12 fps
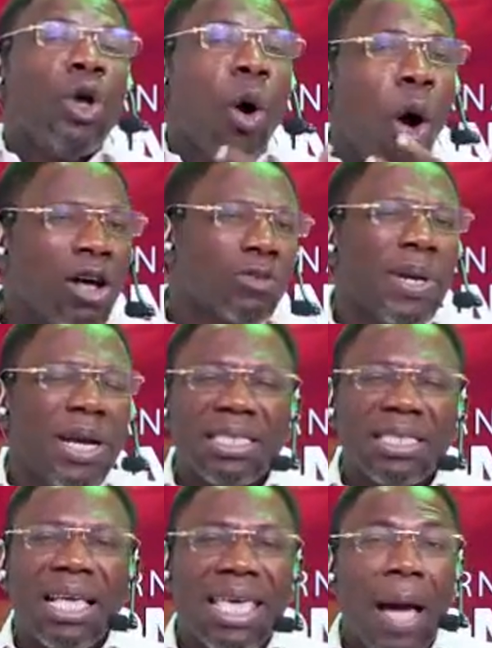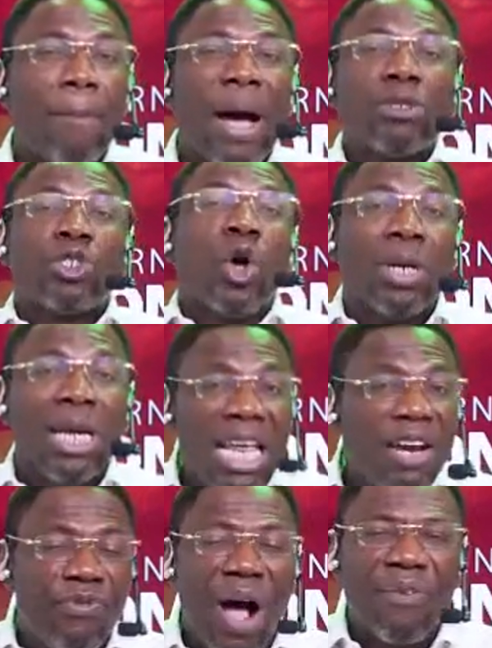your husband doesn't care about your
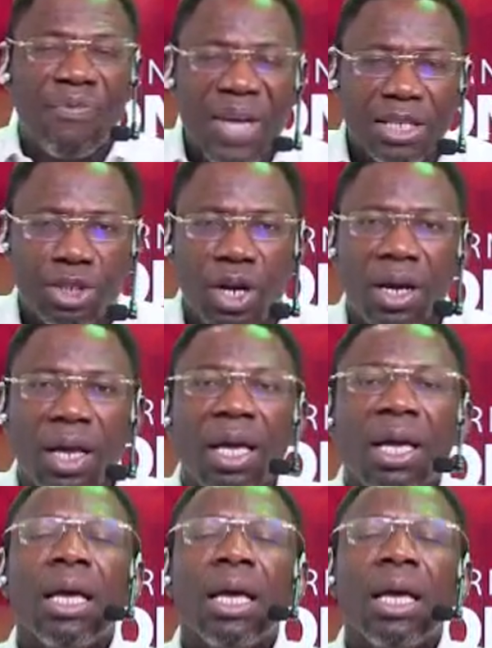need for affection,